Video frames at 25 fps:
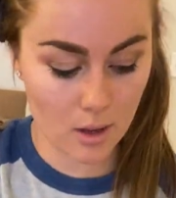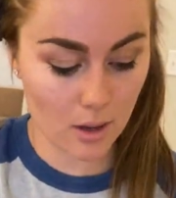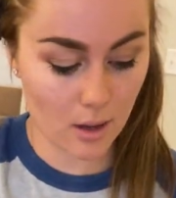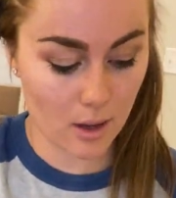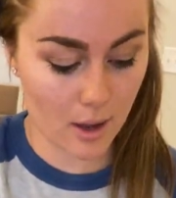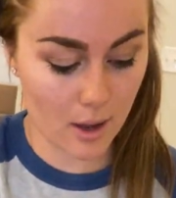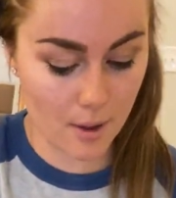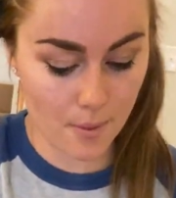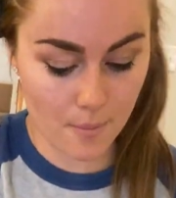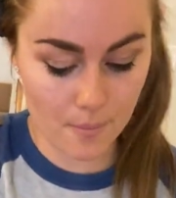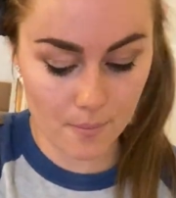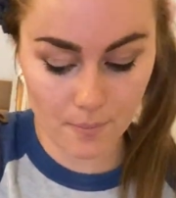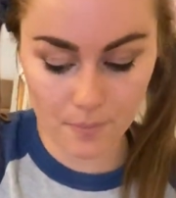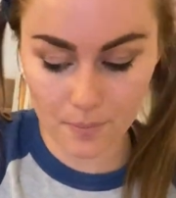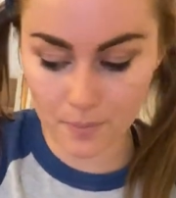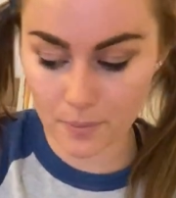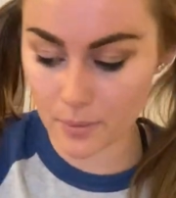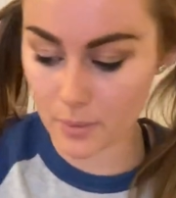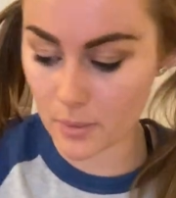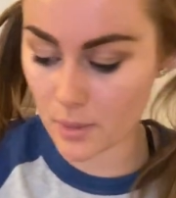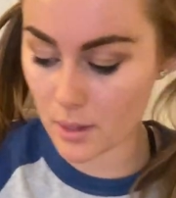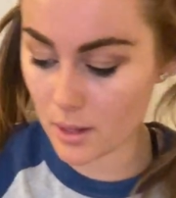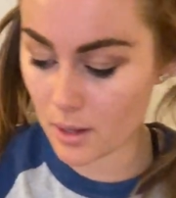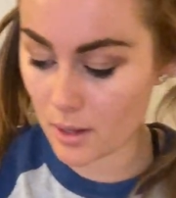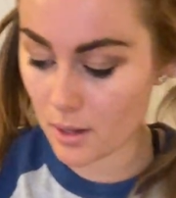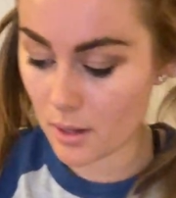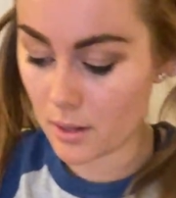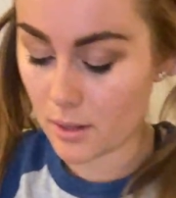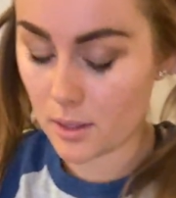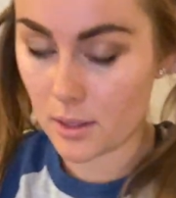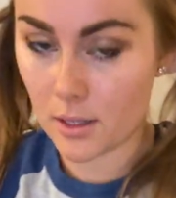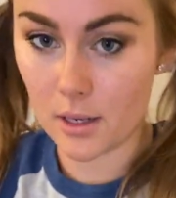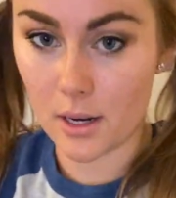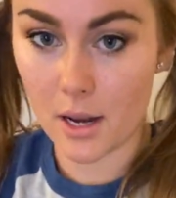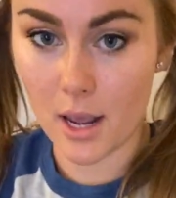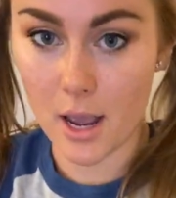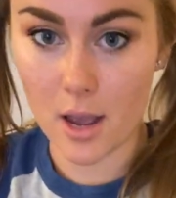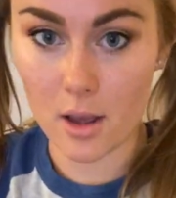Okay.
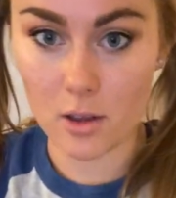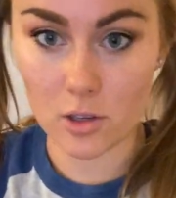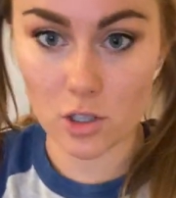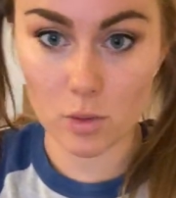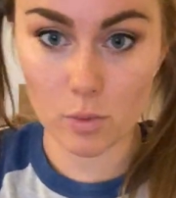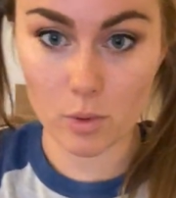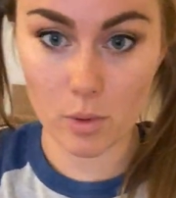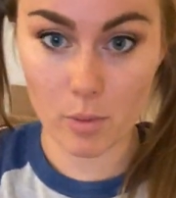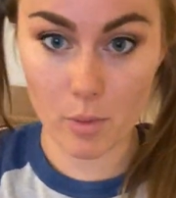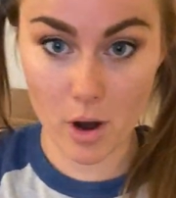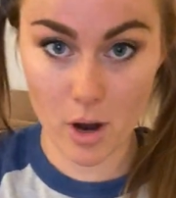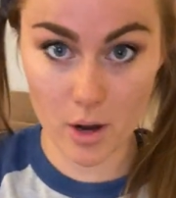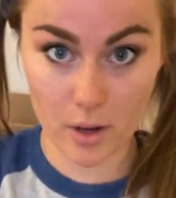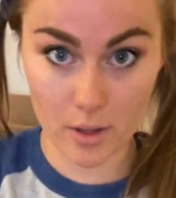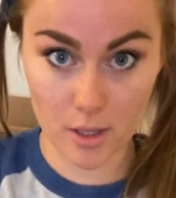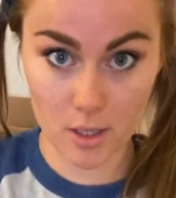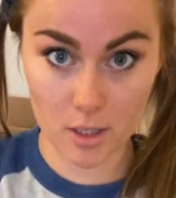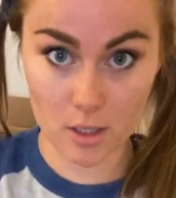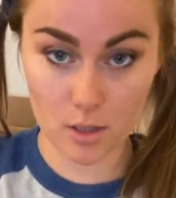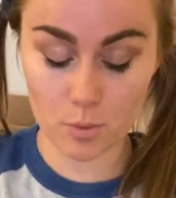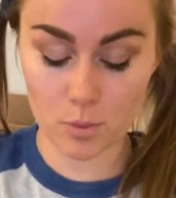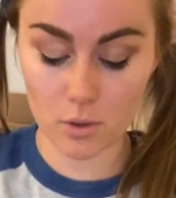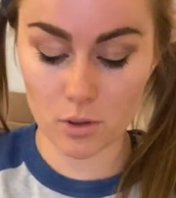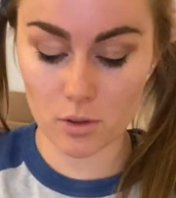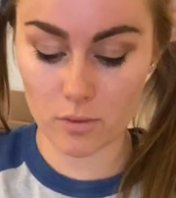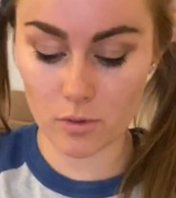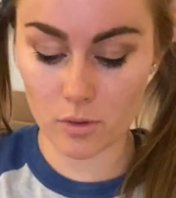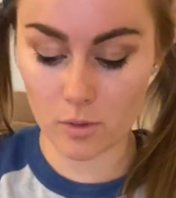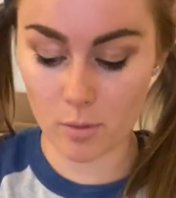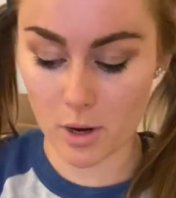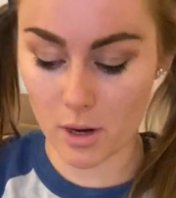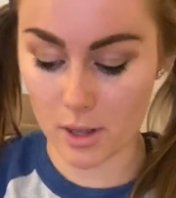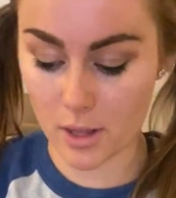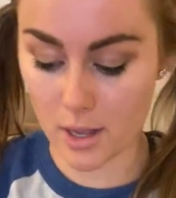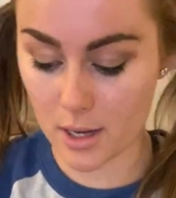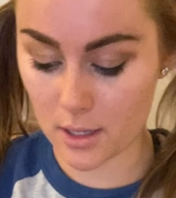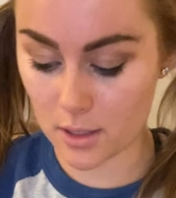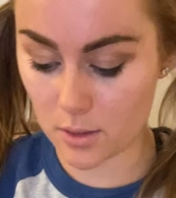So now, should we borrow this spoon from
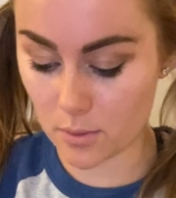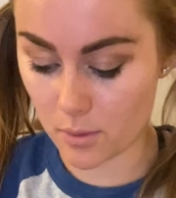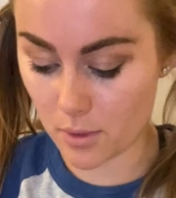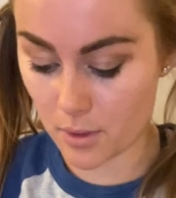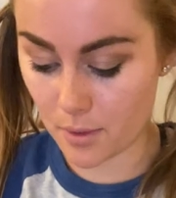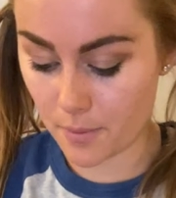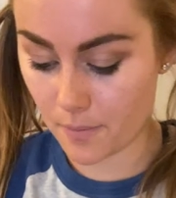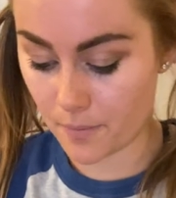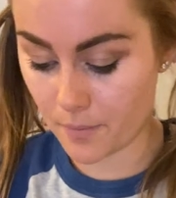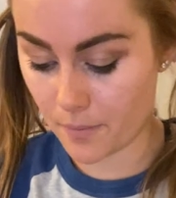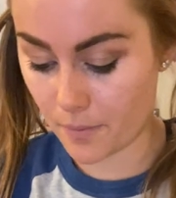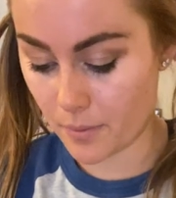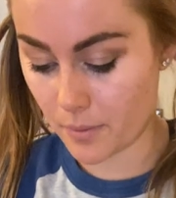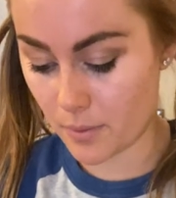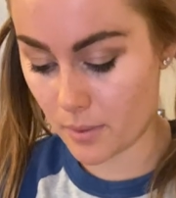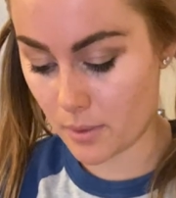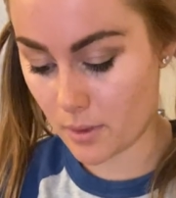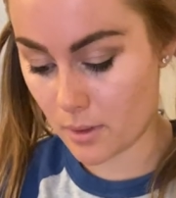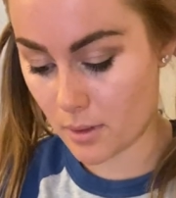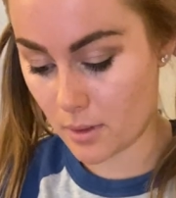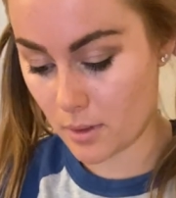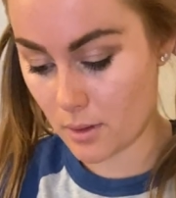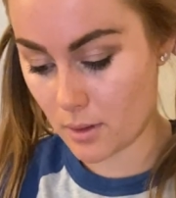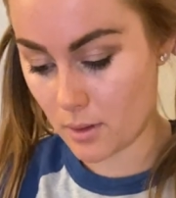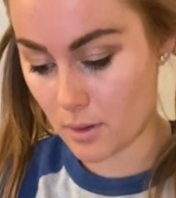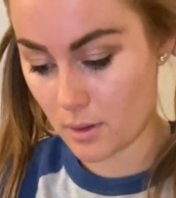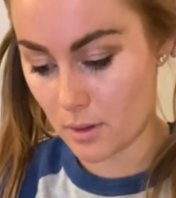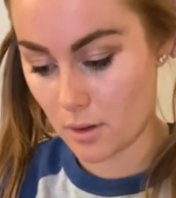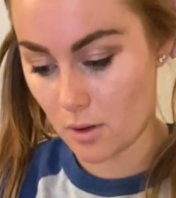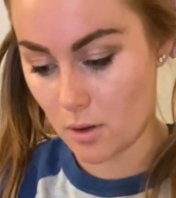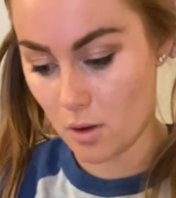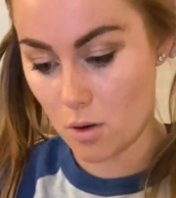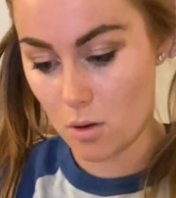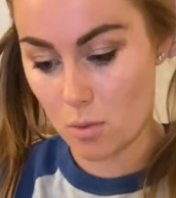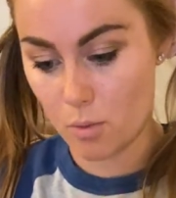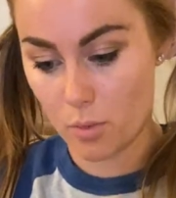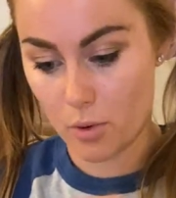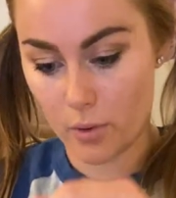our last one?
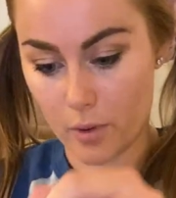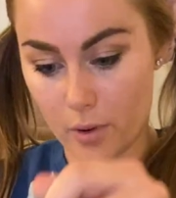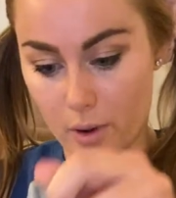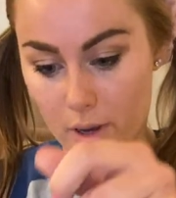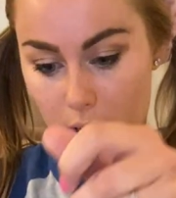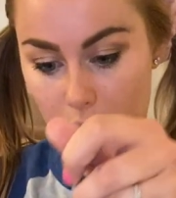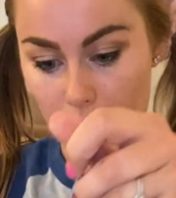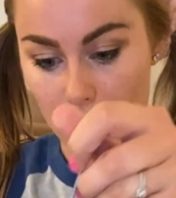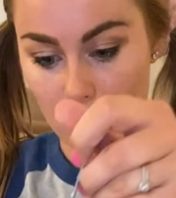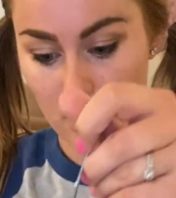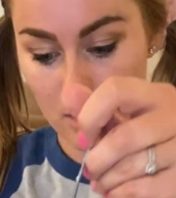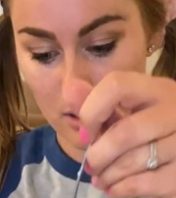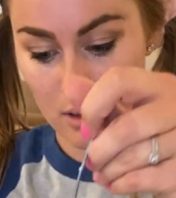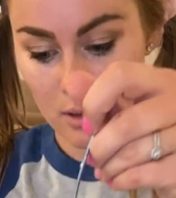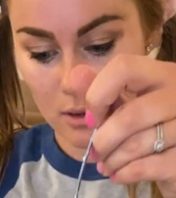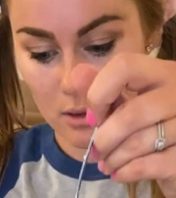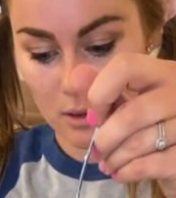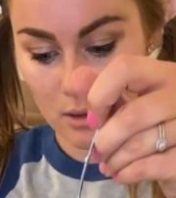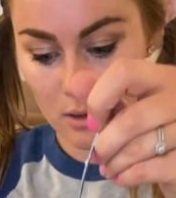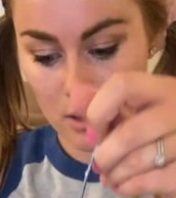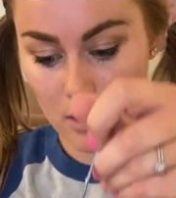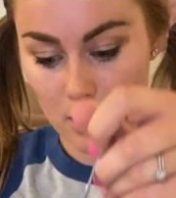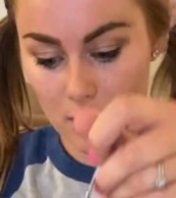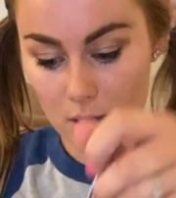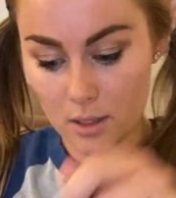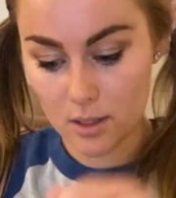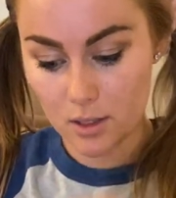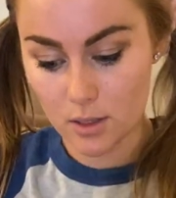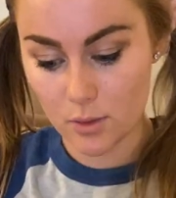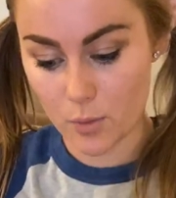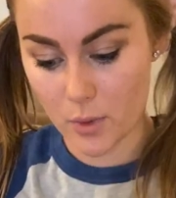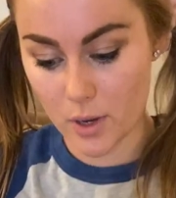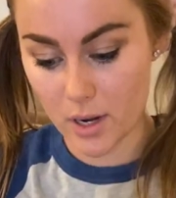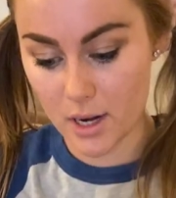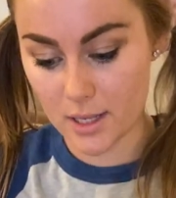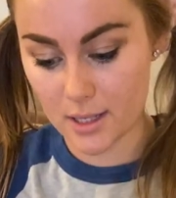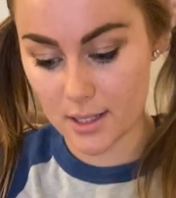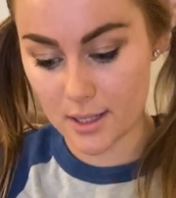Oh boy. So
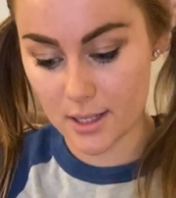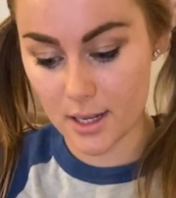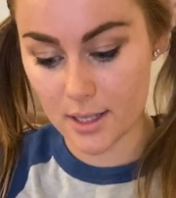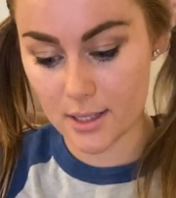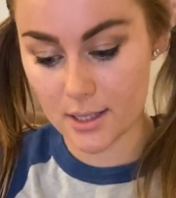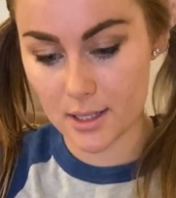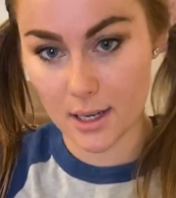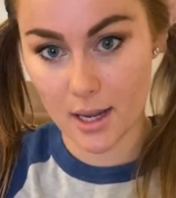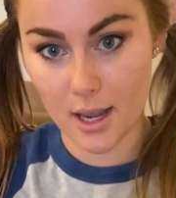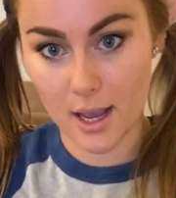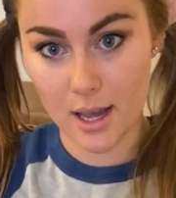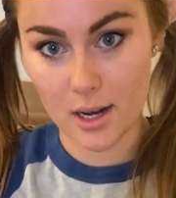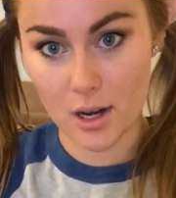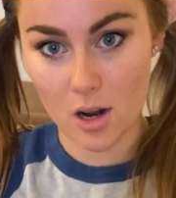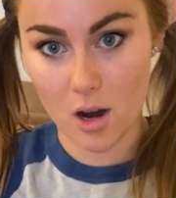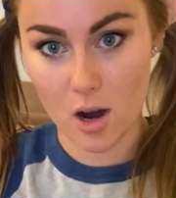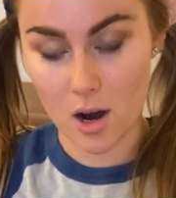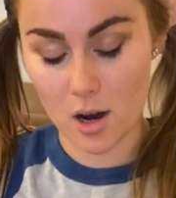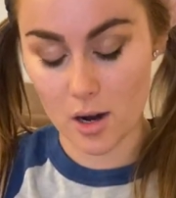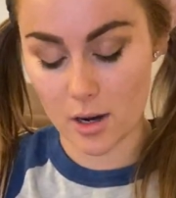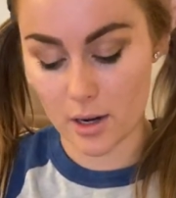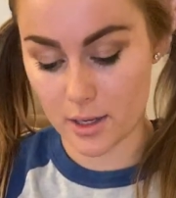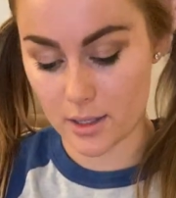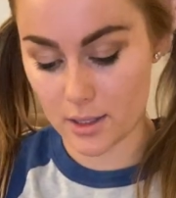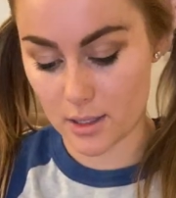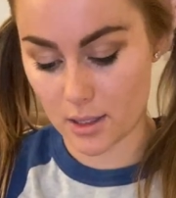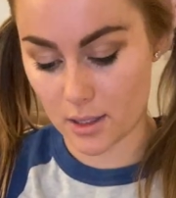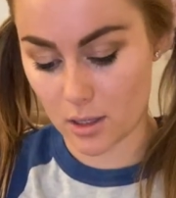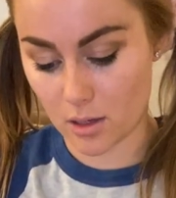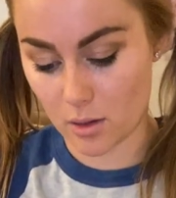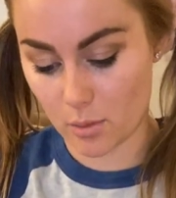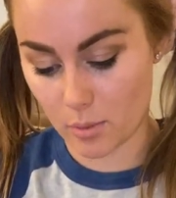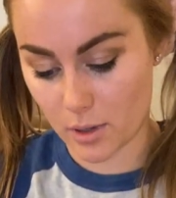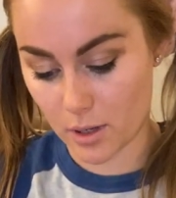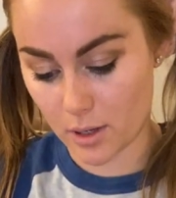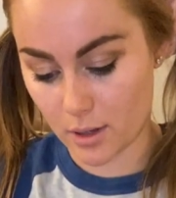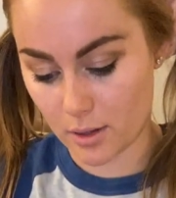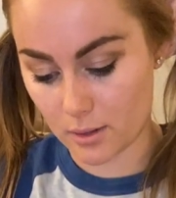when it sits, it kind of hardens a
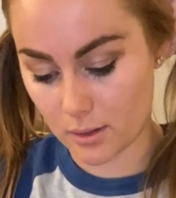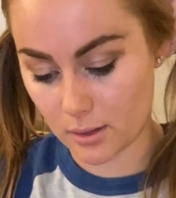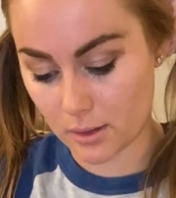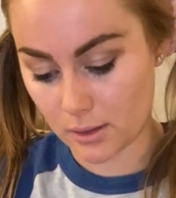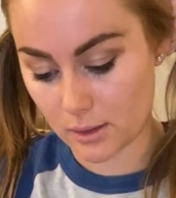little bit.